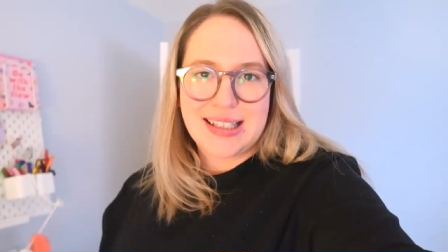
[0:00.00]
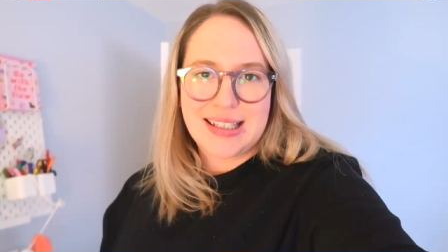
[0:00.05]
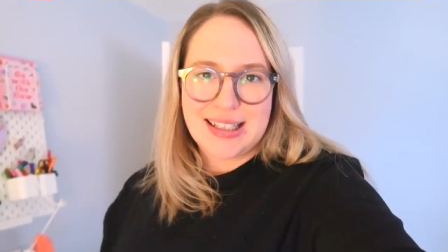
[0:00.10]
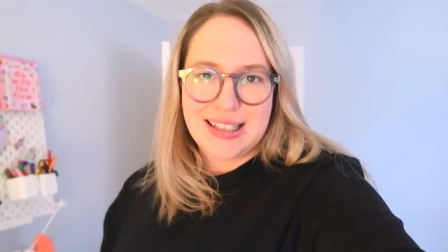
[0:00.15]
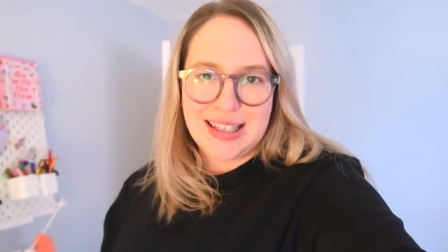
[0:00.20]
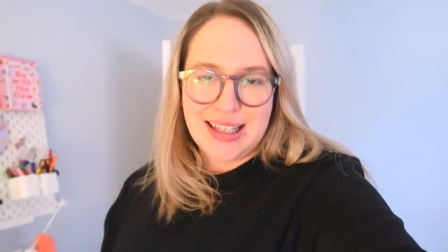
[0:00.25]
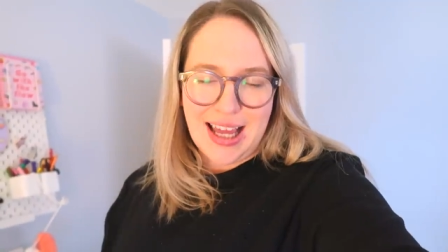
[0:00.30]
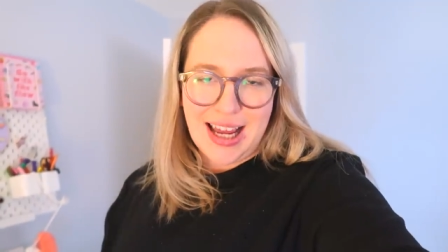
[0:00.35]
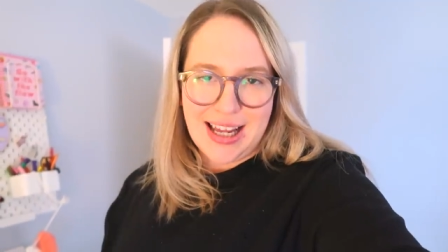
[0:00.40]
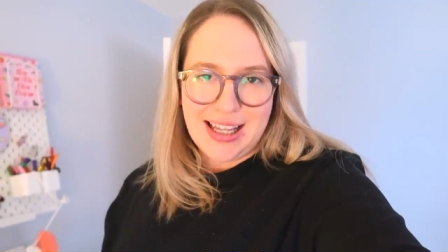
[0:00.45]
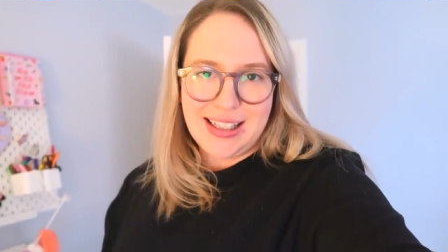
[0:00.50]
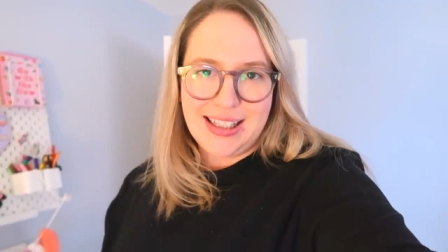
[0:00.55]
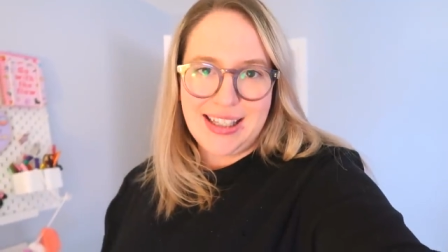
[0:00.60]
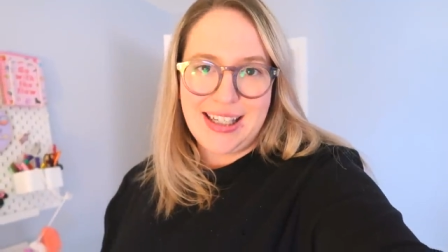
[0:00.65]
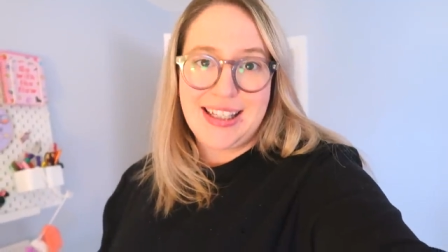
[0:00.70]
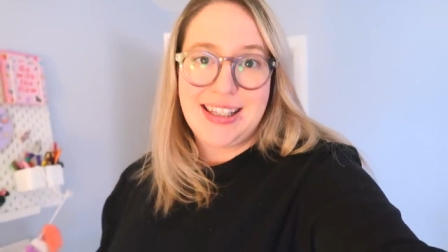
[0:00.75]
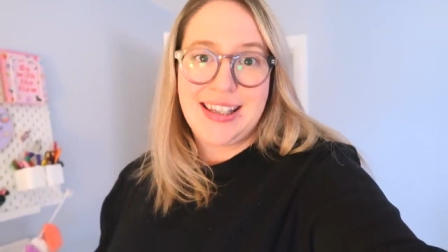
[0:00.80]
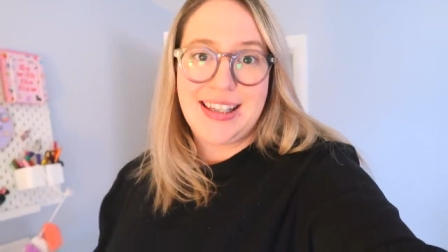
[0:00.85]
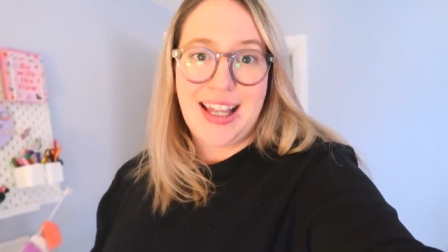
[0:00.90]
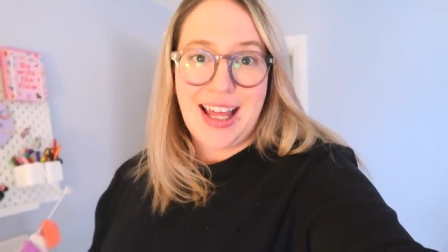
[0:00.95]

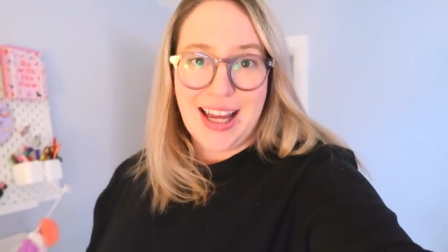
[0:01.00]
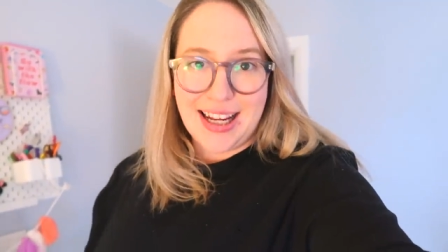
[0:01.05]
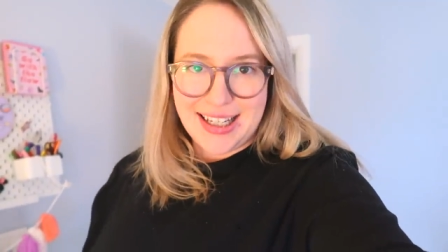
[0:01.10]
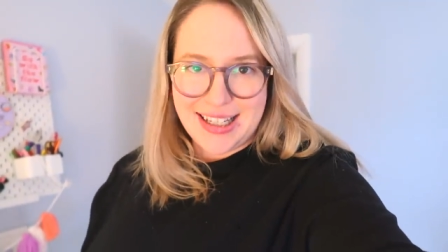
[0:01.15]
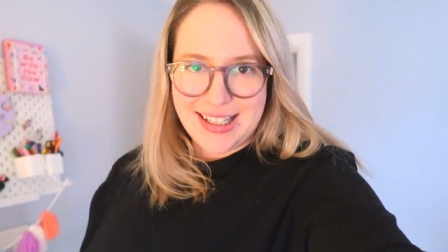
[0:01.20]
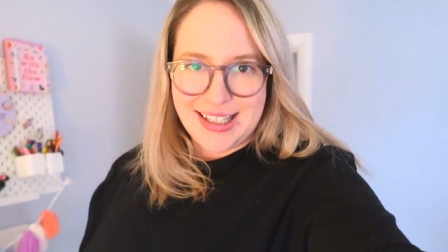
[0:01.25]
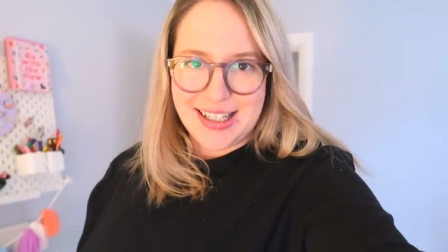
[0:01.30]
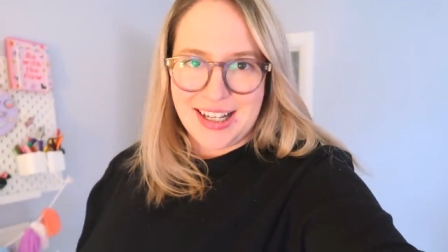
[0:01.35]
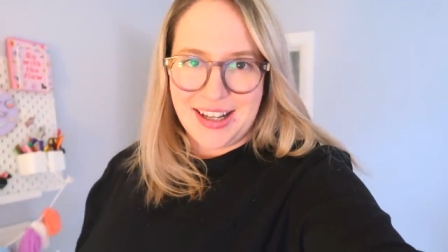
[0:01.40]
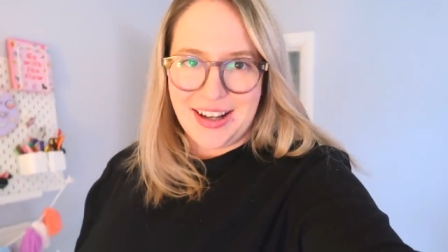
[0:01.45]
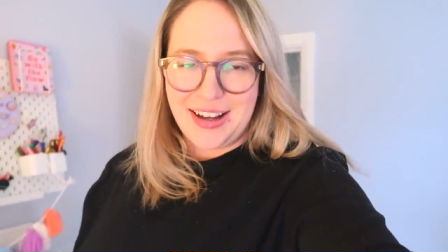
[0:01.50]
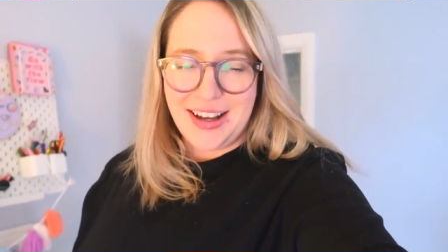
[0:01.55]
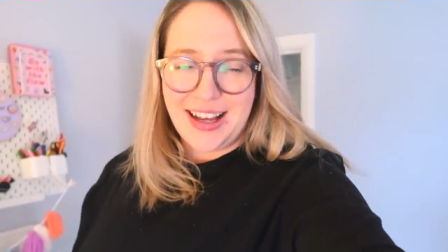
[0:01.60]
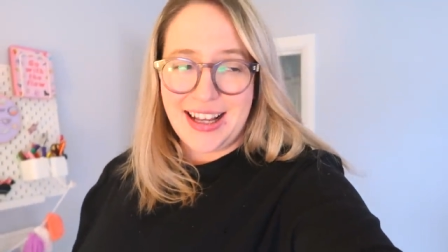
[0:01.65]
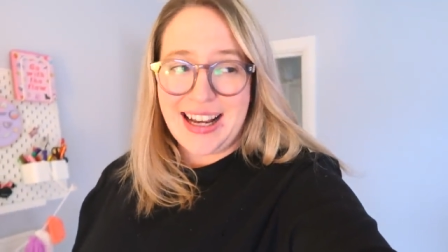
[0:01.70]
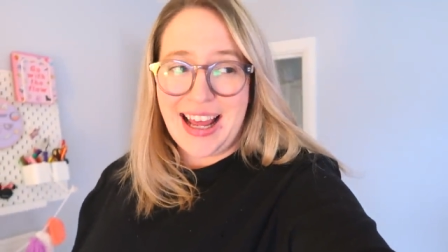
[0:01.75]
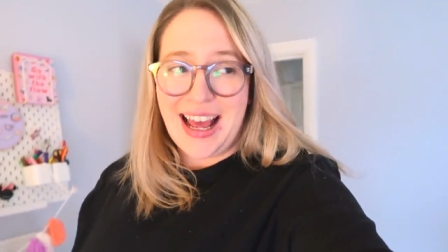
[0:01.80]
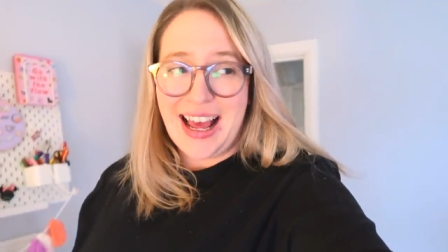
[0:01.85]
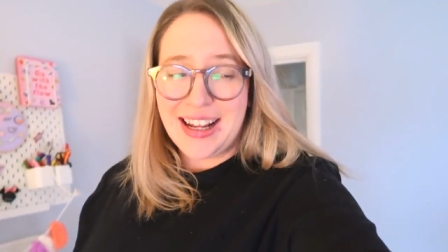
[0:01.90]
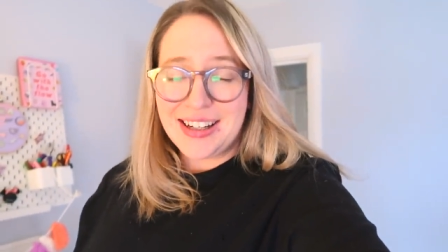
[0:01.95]
slightly lighter
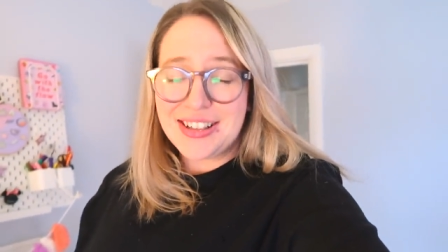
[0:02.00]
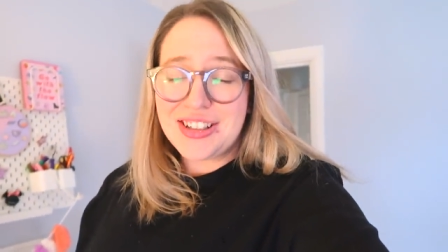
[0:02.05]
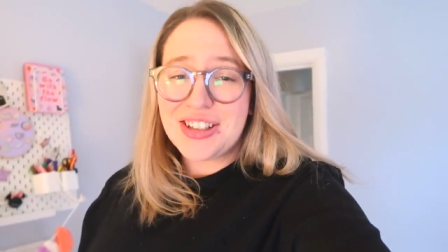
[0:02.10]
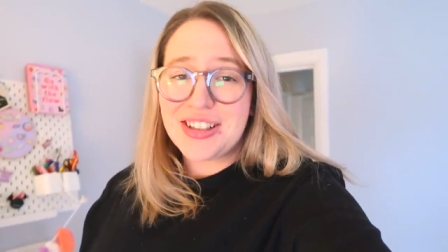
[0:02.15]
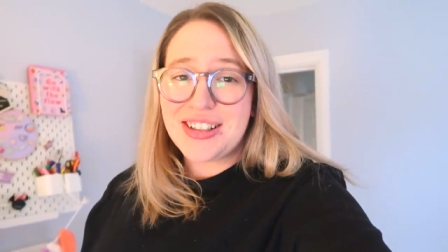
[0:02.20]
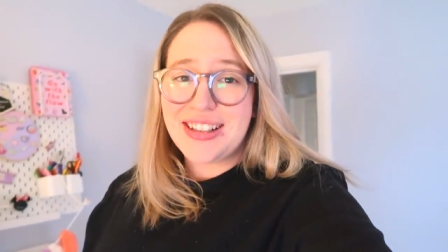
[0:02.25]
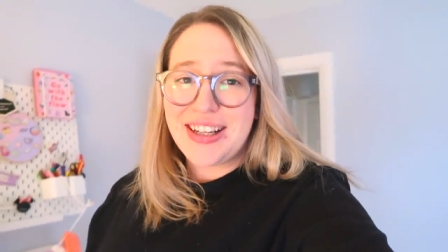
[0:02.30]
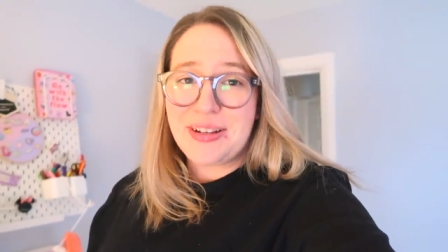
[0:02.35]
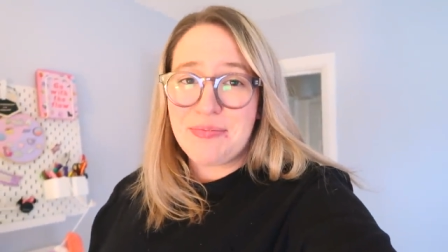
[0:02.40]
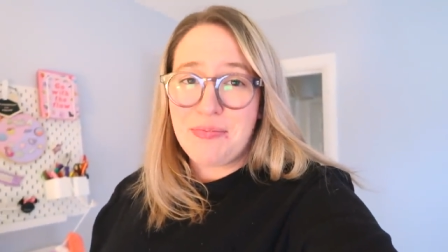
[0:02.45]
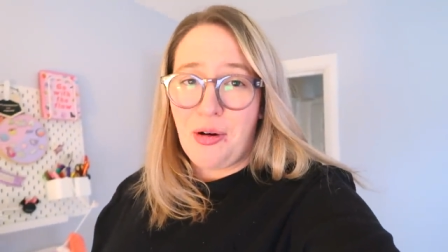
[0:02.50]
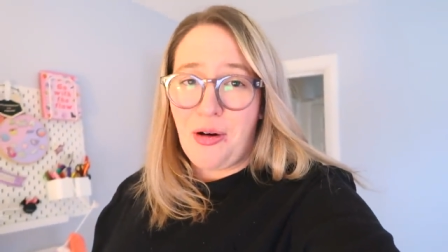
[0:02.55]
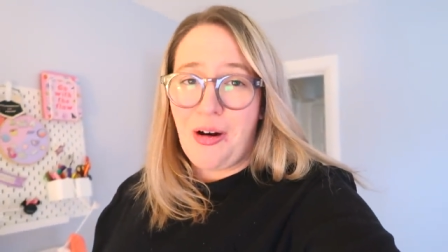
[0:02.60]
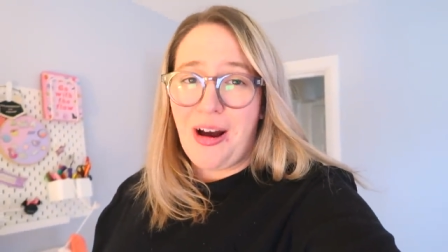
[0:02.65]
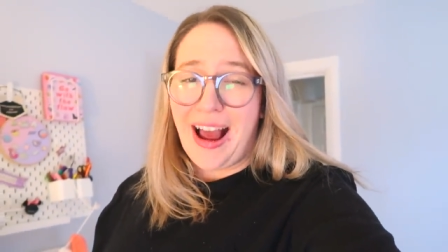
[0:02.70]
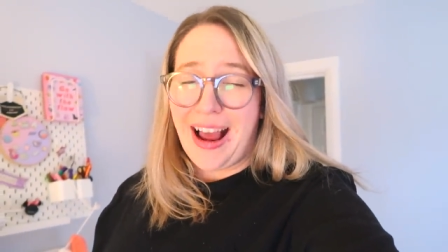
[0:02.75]
and actually more